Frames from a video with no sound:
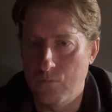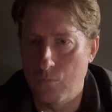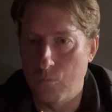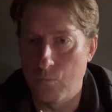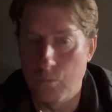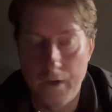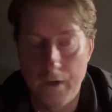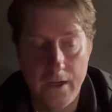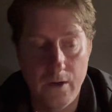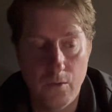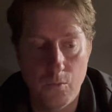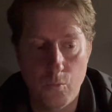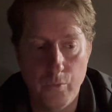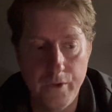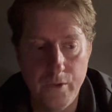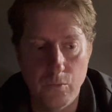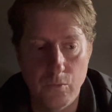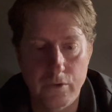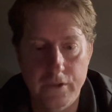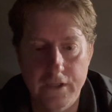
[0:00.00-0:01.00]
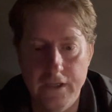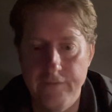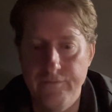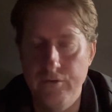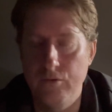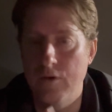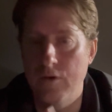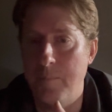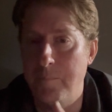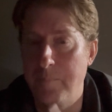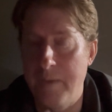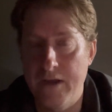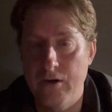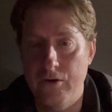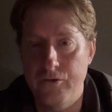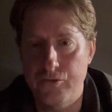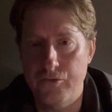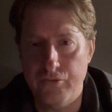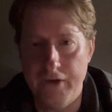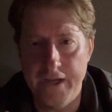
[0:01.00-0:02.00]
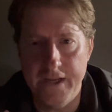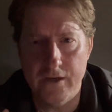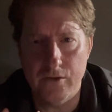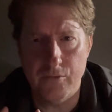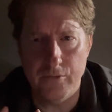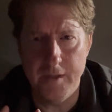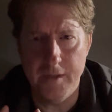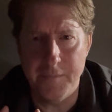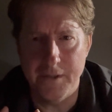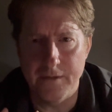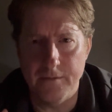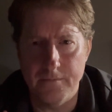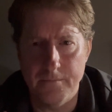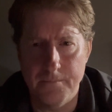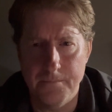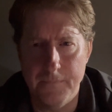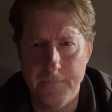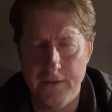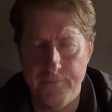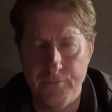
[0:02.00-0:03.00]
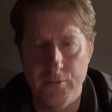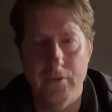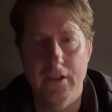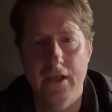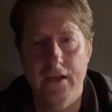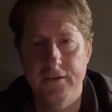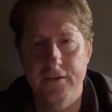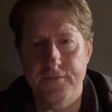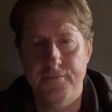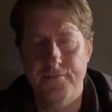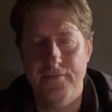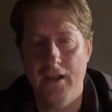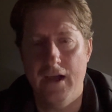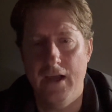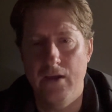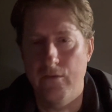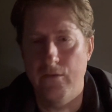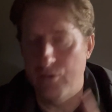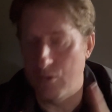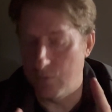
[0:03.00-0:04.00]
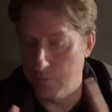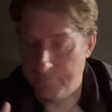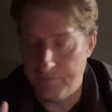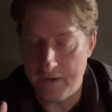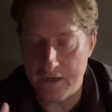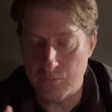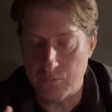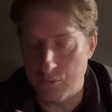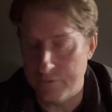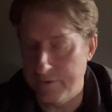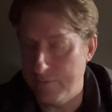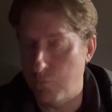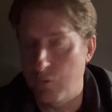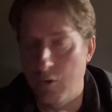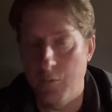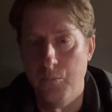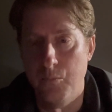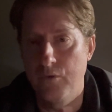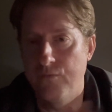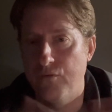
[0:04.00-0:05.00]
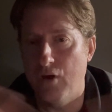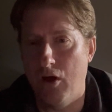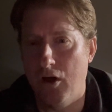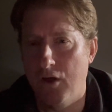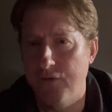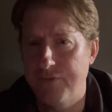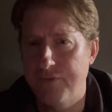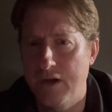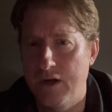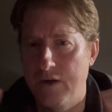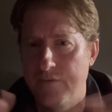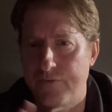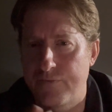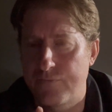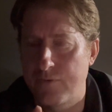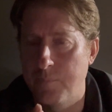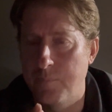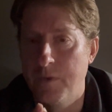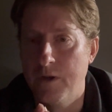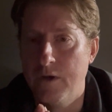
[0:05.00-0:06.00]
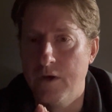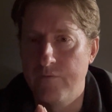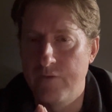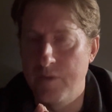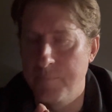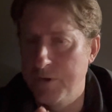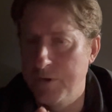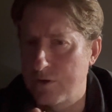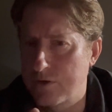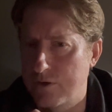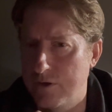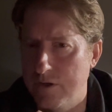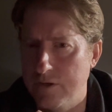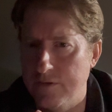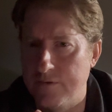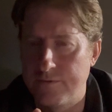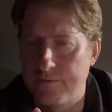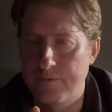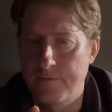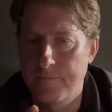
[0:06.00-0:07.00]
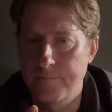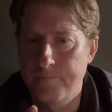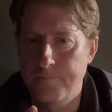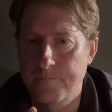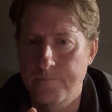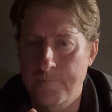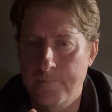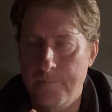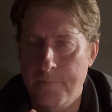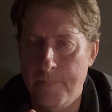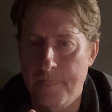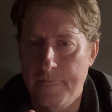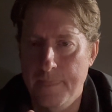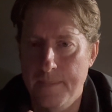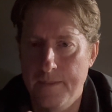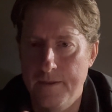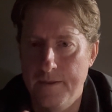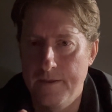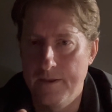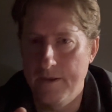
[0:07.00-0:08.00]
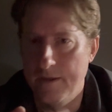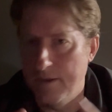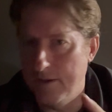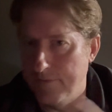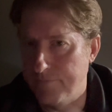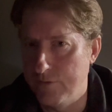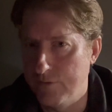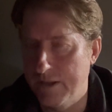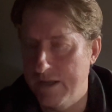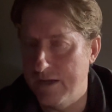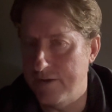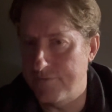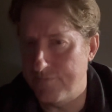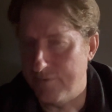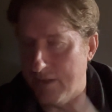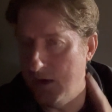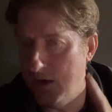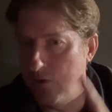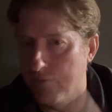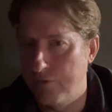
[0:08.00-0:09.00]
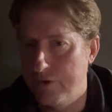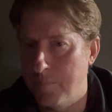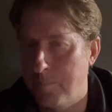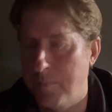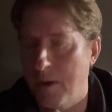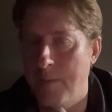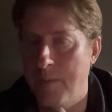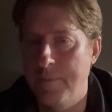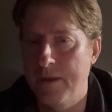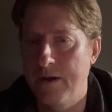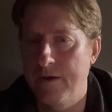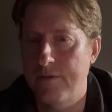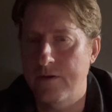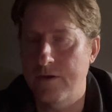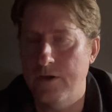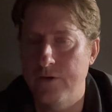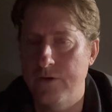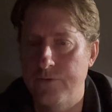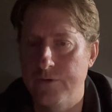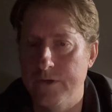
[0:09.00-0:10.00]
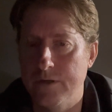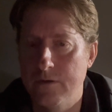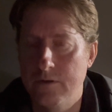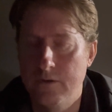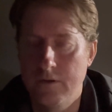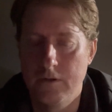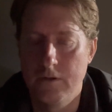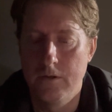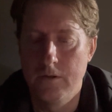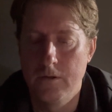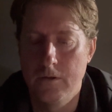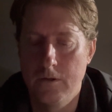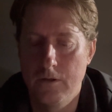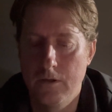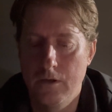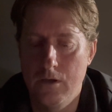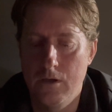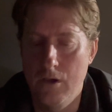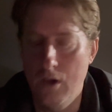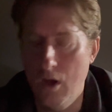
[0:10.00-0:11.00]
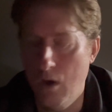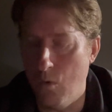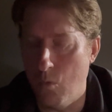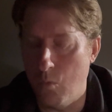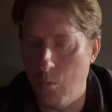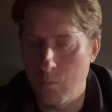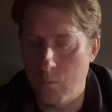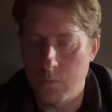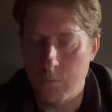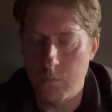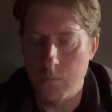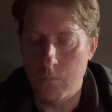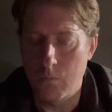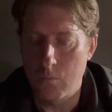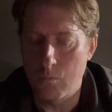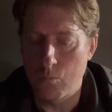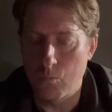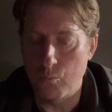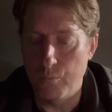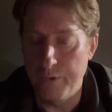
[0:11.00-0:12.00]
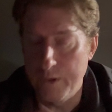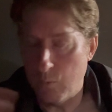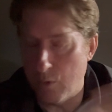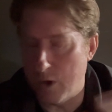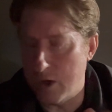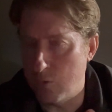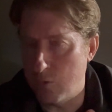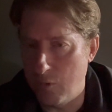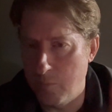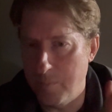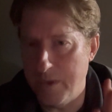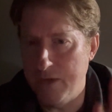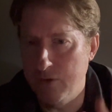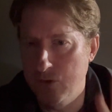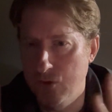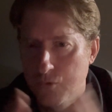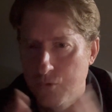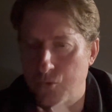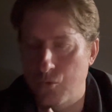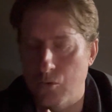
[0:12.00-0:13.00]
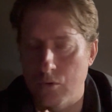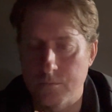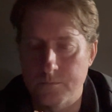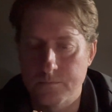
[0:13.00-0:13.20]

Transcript: We will give you a better trade agreement if you let us fly over. In fact, we'll remove all tariffs from your goods if you let us fly over to bomb that other country. No, we want to remain neutral.